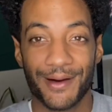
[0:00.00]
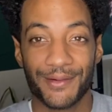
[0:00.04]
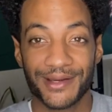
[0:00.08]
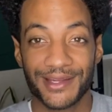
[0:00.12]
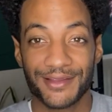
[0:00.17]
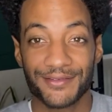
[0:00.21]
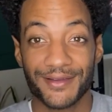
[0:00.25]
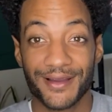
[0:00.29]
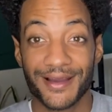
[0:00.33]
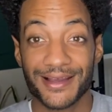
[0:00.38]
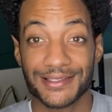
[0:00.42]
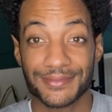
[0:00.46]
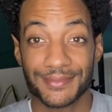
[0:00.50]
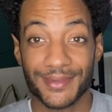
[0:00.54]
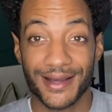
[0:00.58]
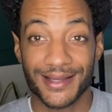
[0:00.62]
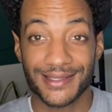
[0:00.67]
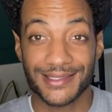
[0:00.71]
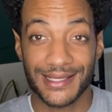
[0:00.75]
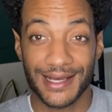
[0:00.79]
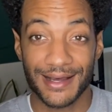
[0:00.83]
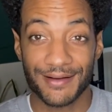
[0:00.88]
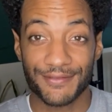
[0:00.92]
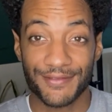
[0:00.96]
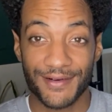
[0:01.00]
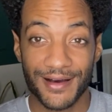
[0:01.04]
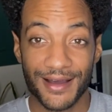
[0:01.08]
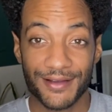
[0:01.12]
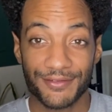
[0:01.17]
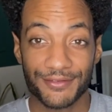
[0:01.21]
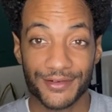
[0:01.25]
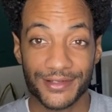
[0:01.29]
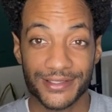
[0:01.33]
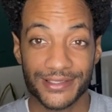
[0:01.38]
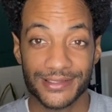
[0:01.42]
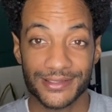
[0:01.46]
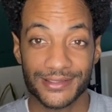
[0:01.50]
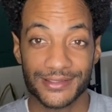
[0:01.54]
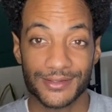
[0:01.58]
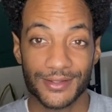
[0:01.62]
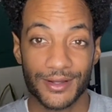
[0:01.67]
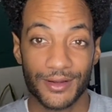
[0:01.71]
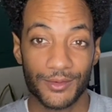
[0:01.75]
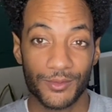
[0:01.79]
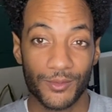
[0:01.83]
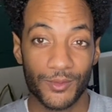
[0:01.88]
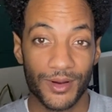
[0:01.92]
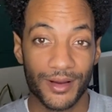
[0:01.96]
gonna give you guys my top 5 reasons
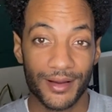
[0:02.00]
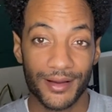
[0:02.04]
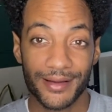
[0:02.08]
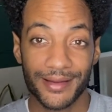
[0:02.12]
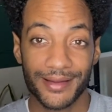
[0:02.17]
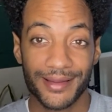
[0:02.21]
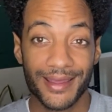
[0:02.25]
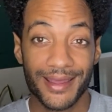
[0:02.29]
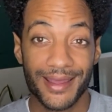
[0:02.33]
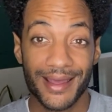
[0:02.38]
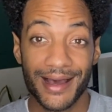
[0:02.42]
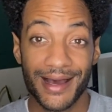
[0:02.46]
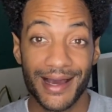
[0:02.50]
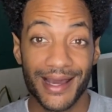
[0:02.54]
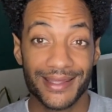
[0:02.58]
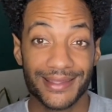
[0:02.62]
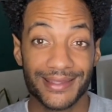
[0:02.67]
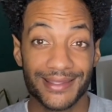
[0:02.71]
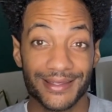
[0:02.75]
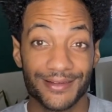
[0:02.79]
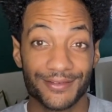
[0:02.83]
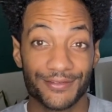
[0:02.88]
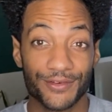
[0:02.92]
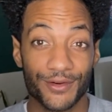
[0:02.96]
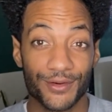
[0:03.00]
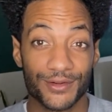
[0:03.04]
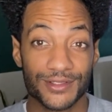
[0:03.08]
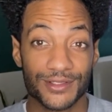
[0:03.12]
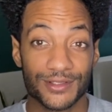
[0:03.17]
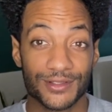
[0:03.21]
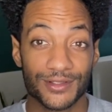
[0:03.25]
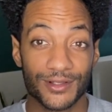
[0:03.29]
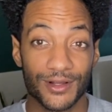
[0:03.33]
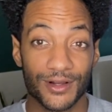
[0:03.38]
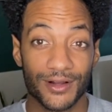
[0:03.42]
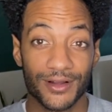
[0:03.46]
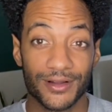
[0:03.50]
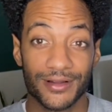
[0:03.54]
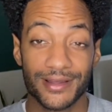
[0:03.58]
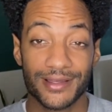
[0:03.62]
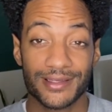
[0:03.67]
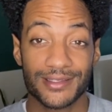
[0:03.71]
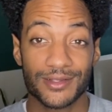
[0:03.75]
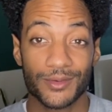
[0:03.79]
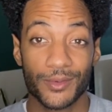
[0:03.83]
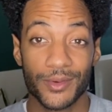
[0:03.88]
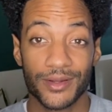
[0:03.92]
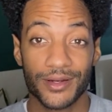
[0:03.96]
on why I think frozen thaw
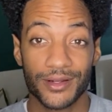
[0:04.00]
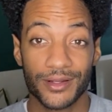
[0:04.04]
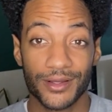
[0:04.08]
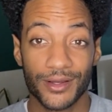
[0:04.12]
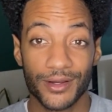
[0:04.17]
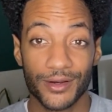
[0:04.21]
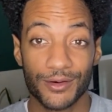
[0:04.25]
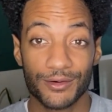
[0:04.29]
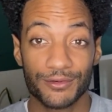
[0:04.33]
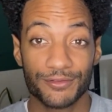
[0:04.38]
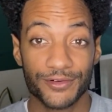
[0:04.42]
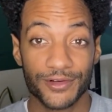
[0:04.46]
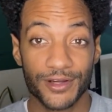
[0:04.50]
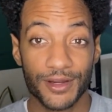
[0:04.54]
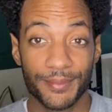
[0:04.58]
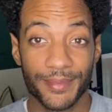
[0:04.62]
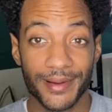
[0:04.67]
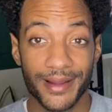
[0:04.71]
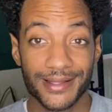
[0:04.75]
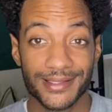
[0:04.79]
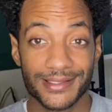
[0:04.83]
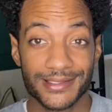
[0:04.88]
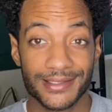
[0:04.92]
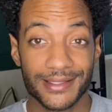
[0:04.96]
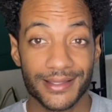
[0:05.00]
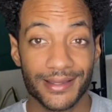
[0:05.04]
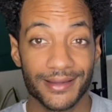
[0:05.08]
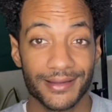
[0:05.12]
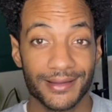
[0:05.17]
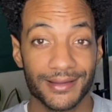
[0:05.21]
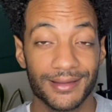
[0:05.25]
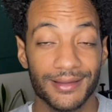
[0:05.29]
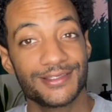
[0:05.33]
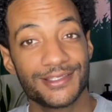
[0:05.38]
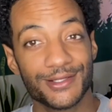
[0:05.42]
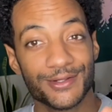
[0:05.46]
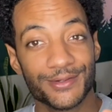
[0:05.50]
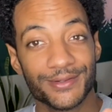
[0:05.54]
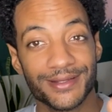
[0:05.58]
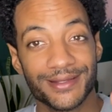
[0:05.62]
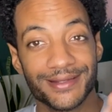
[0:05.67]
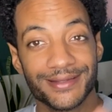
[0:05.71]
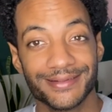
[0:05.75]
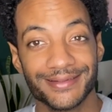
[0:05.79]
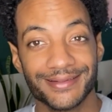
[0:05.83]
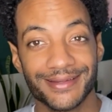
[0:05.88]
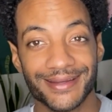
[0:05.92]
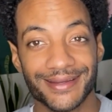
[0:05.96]
is the way to go for your pet snake. Tune
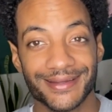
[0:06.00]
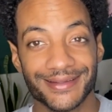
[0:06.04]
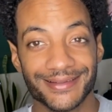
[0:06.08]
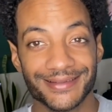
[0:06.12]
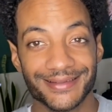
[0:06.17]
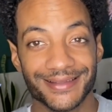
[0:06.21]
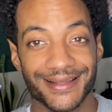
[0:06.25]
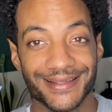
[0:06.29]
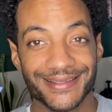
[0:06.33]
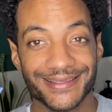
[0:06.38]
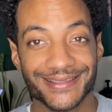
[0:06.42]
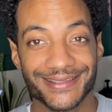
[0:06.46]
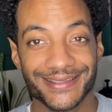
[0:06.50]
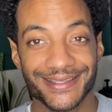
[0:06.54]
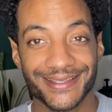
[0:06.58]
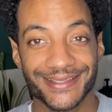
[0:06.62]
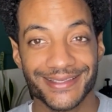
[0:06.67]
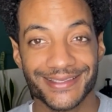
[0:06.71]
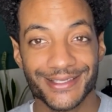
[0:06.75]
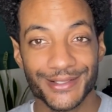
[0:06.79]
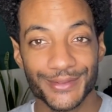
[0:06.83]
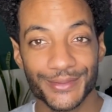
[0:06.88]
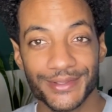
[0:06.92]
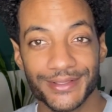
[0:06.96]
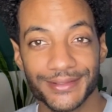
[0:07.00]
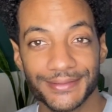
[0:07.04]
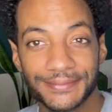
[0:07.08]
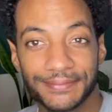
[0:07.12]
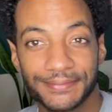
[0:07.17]
in and let's get to it.